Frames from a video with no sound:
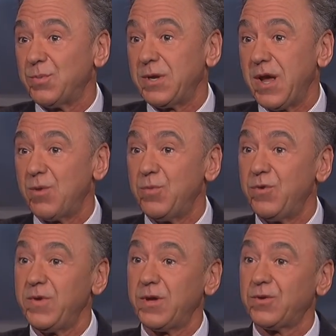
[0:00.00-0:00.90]
But now
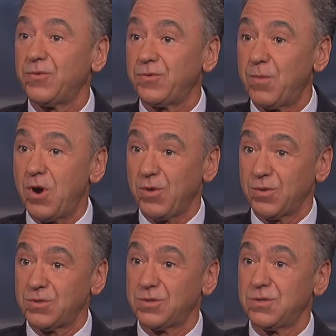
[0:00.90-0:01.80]
moving into smaller
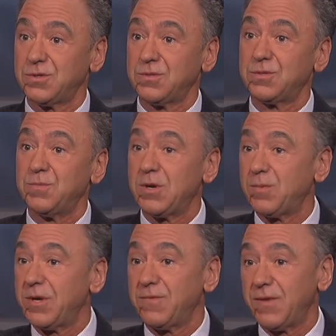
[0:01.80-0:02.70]
incisions,
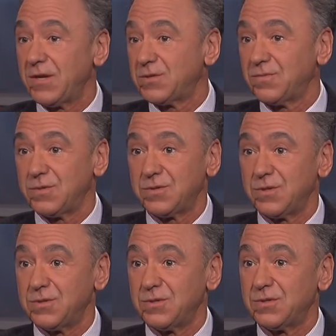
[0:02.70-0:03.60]
minimally invasive
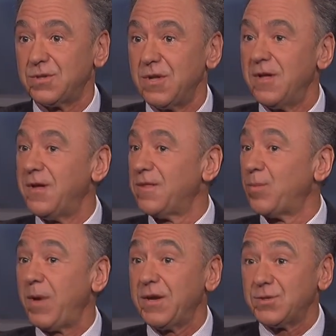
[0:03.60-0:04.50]
incisions, the
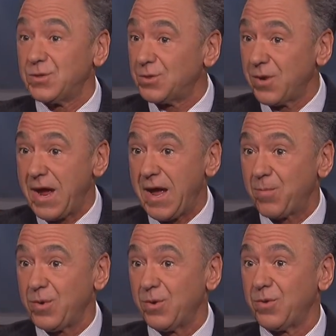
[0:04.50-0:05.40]
patients are
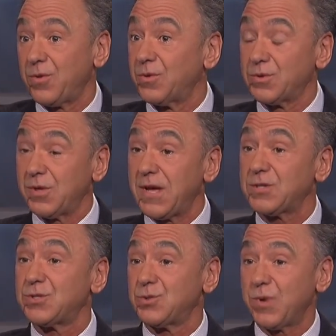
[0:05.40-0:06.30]
happier, there's less
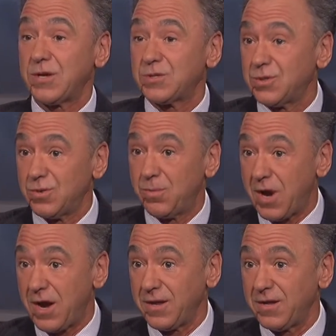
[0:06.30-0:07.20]
stress to the
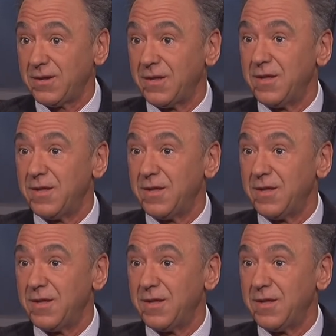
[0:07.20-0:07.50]
body,